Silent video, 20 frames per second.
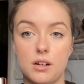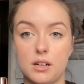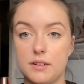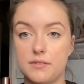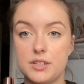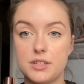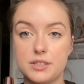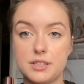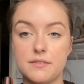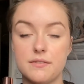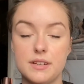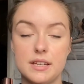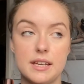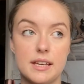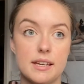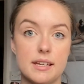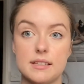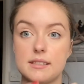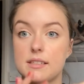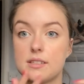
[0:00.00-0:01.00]
I've used it for
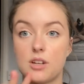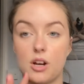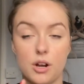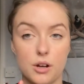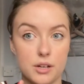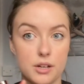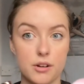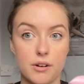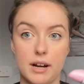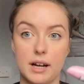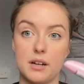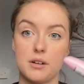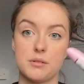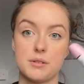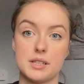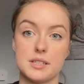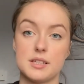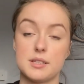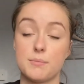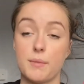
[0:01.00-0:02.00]
years. It's a holy grail.
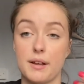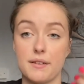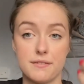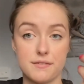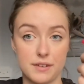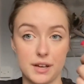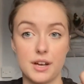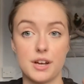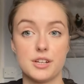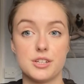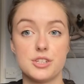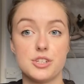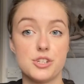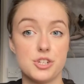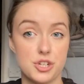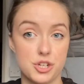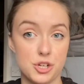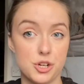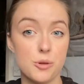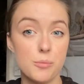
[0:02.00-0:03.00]
This is my 3rd
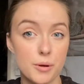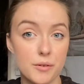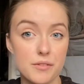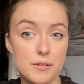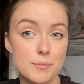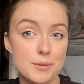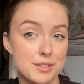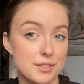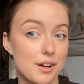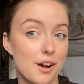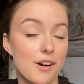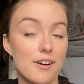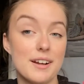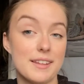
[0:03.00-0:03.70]
tube of the mascara.